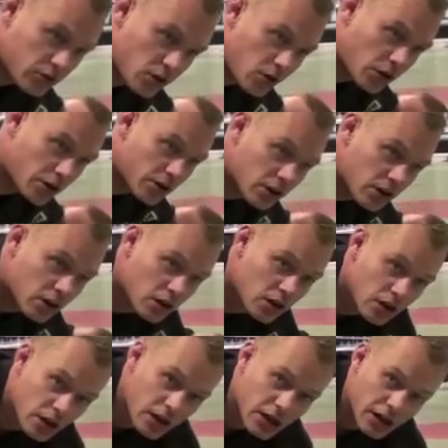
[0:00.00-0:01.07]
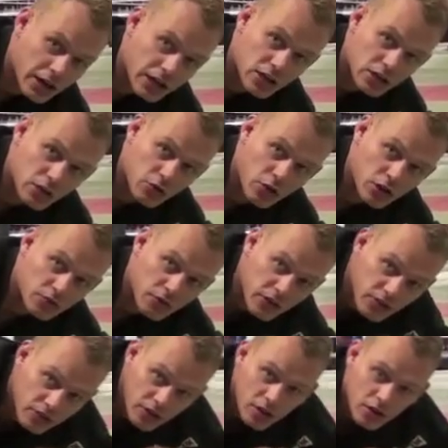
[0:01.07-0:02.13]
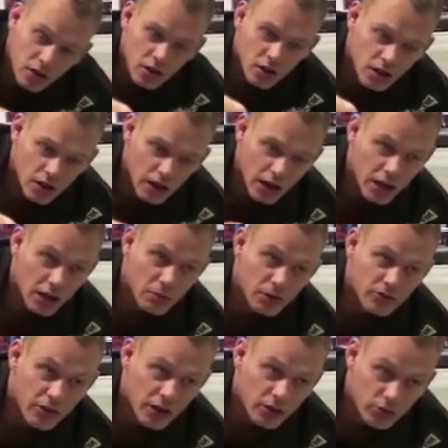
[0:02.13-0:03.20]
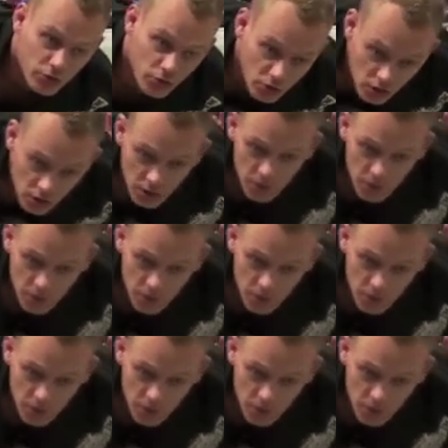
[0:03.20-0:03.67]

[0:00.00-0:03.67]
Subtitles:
to go under and I get the crossface. And I'm in side control.